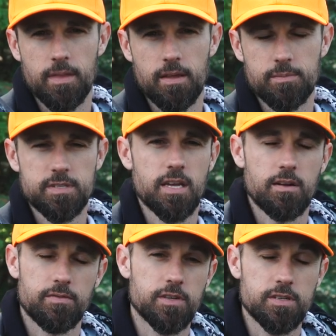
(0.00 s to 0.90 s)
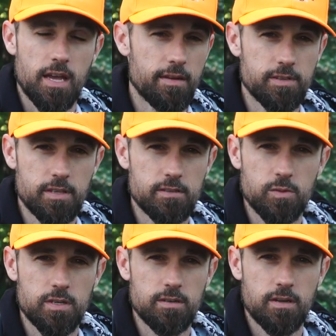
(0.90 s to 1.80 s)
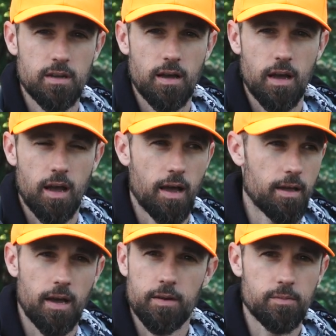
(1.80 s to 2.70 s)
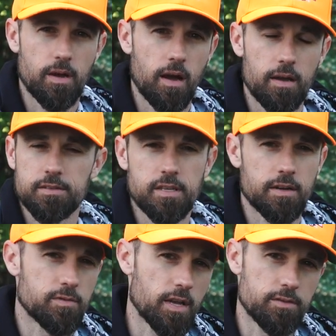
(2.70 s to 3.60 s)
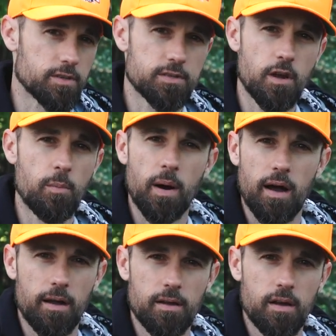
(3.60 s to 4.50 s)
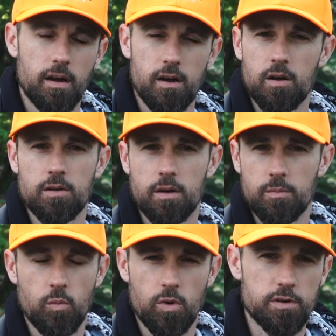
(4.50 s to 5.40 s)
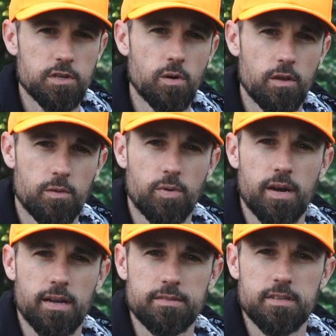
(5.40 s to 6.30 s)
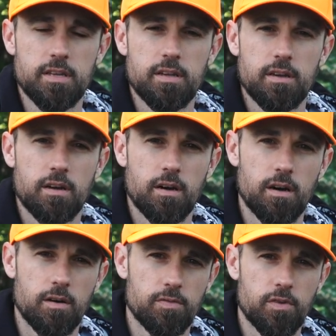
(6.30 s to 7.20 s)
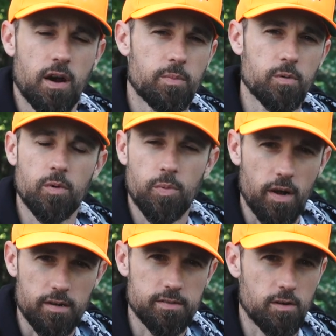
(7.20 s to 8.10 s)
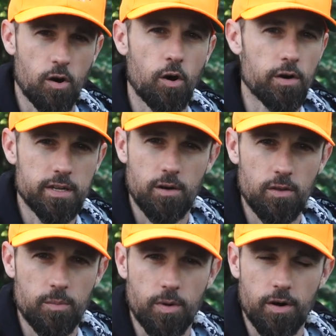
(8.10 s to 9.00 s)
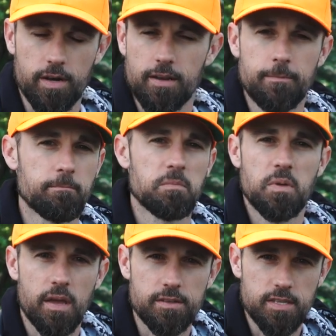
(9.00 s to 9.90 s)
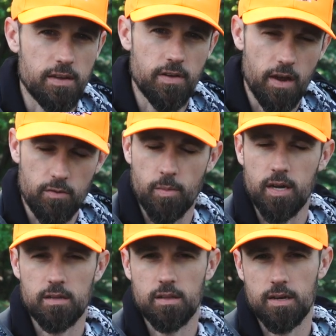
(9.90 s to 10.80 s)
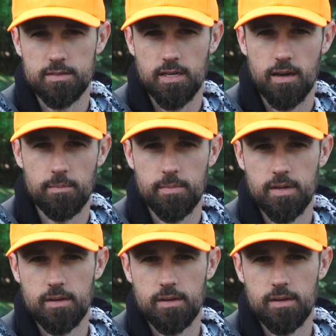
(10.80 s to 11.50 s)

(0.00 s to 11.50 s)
instead of just having this one, I'd rather just go buy one or two other brands of comparable products that are already on the market and save everybody a lot of time.